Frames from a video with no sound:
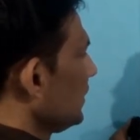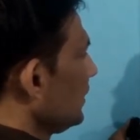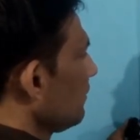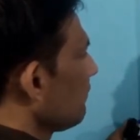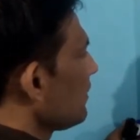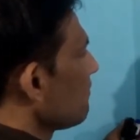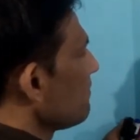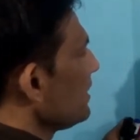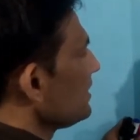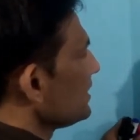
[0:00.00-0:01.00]
F of
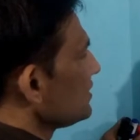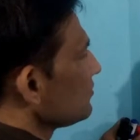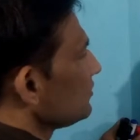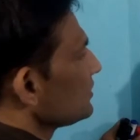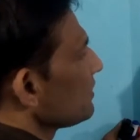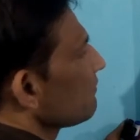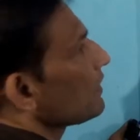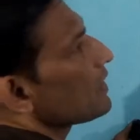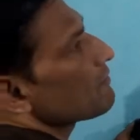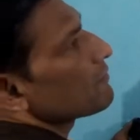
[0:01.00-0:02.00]
b, that is equal to f
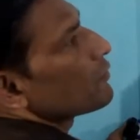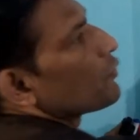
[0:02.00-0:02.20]
of